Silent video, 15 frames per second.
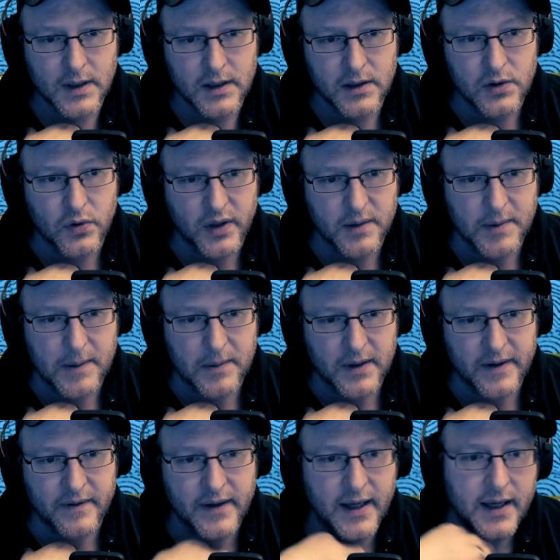yoink people
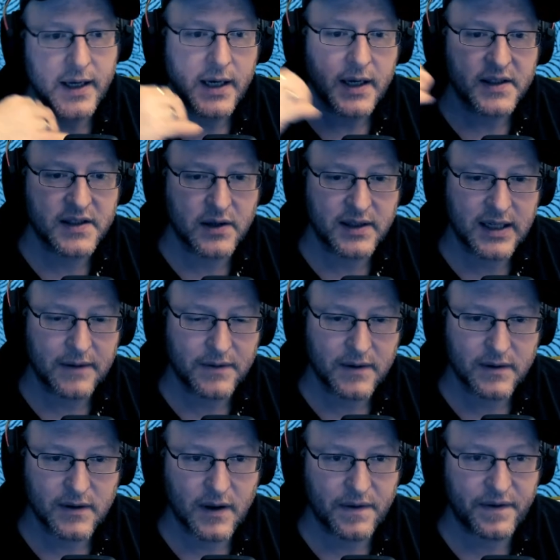in there. So
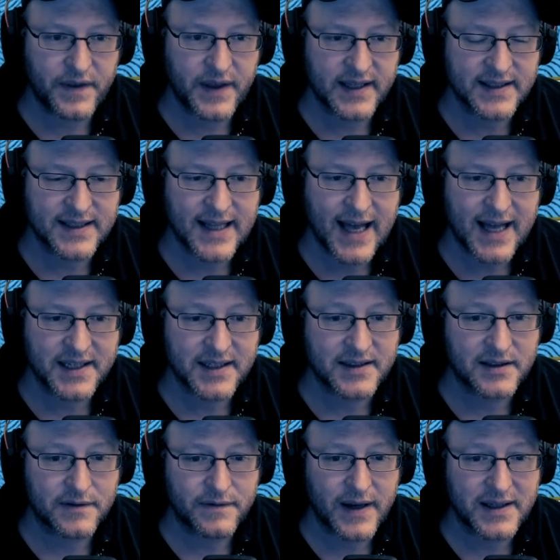given that this land is
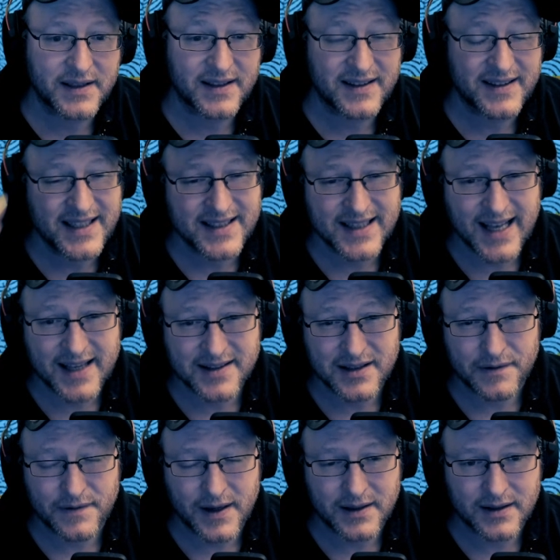defended and this land's
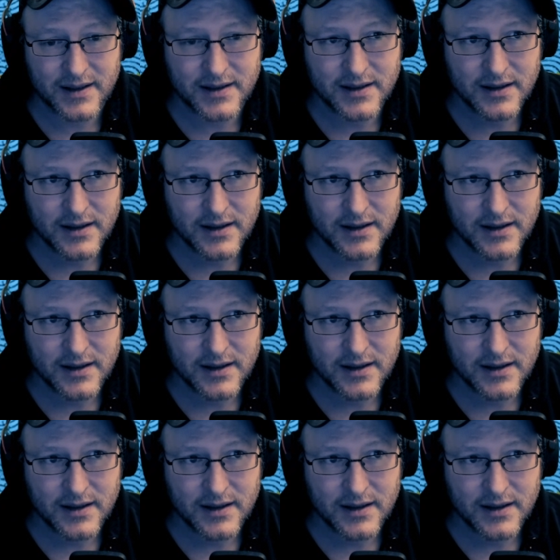defended,